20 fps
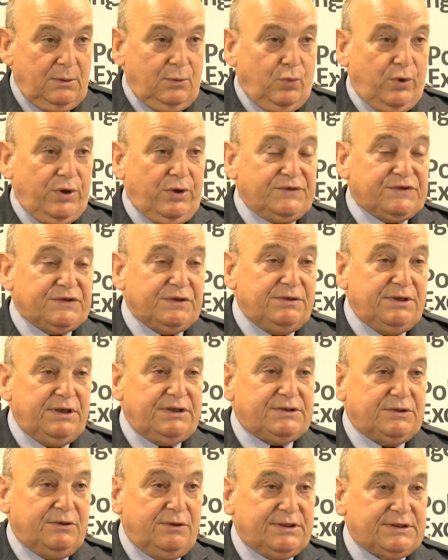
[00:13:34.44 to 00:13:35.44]
We also need
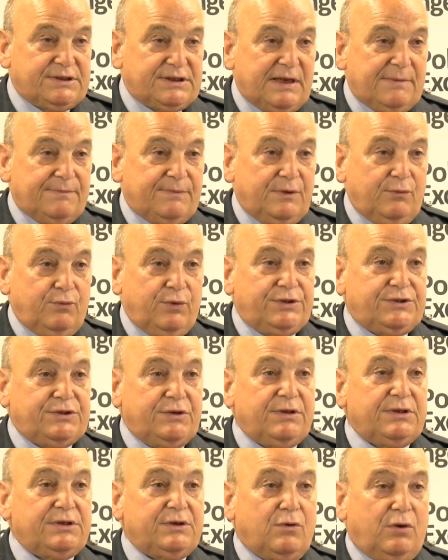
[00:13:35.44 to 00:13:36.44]
to accept that we're
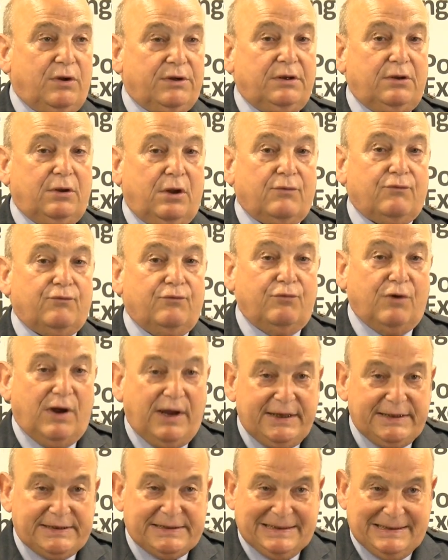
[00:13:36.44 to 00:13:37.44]
doing quite a lot
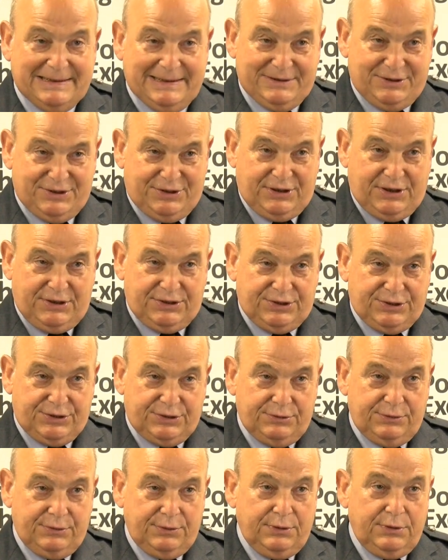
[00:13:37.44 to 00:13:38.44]
right in
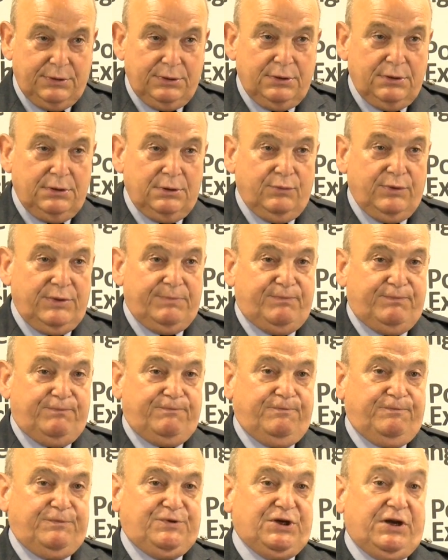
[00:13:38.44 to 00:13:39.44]
education. We
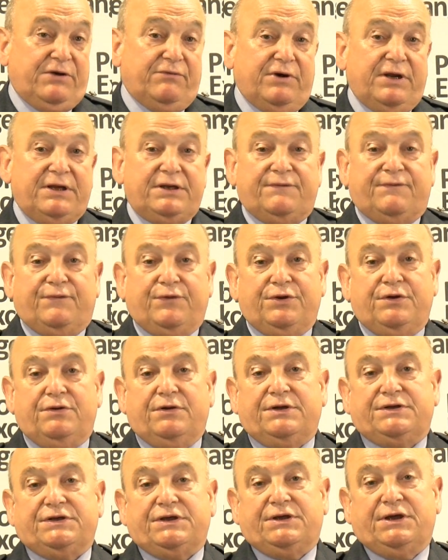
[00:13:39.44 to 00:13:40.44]
generate for the
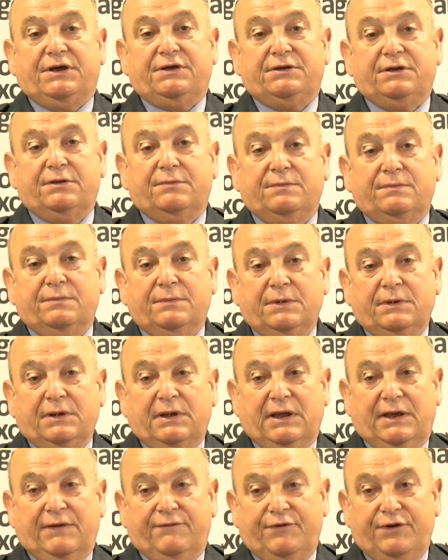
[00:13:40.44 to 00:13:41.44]
United Kingdom
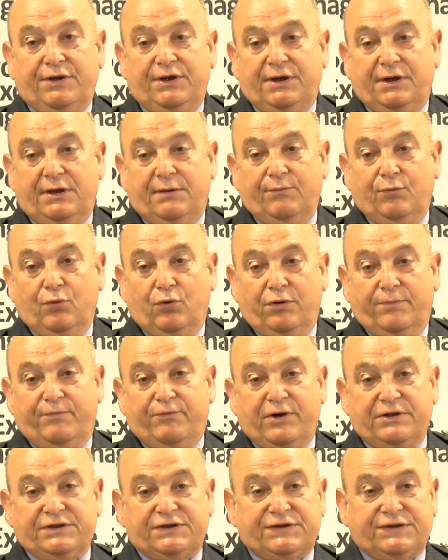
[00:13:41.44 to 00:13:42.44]
every year more
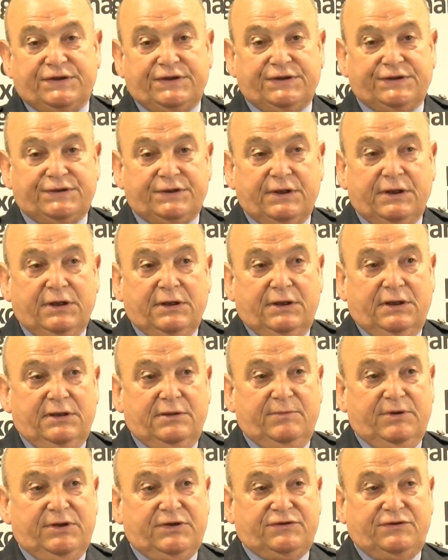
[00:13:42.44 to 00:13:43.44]
apprentices in the
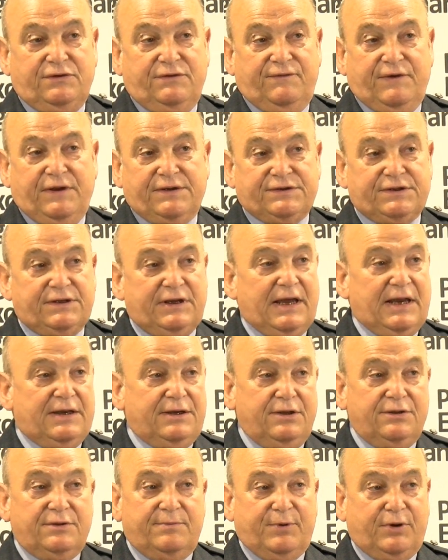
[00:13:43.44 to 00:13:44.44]
Ministry of Defence than any
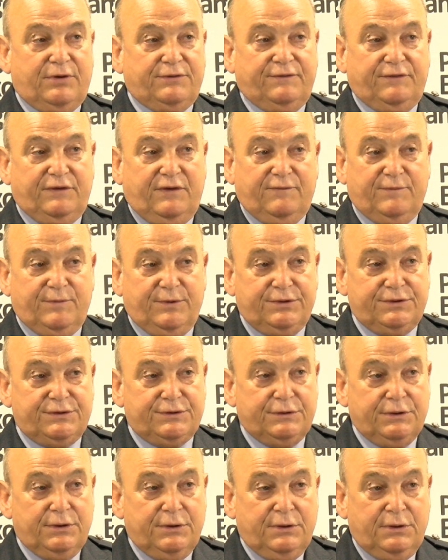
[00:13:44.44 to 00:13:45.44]
other part of government,
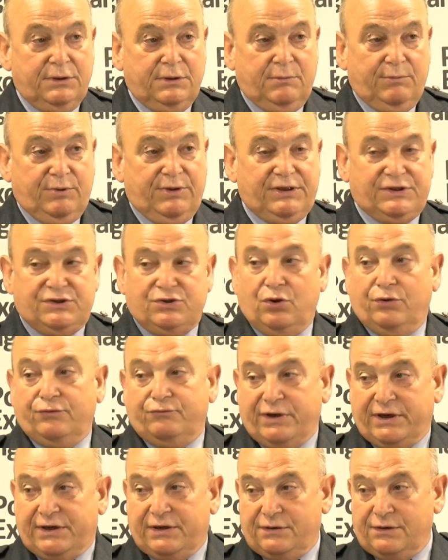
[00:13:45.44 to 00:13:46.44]
but it's not
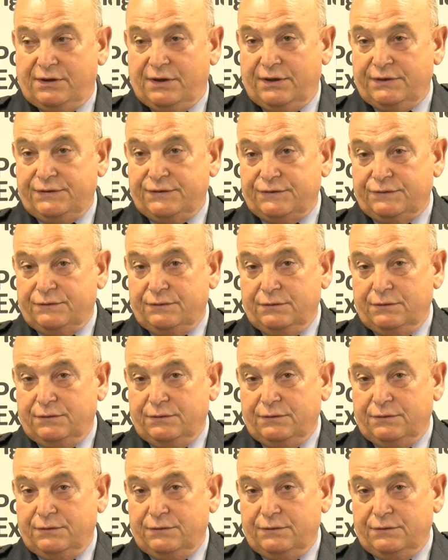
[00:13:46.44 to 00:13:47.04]
recognised.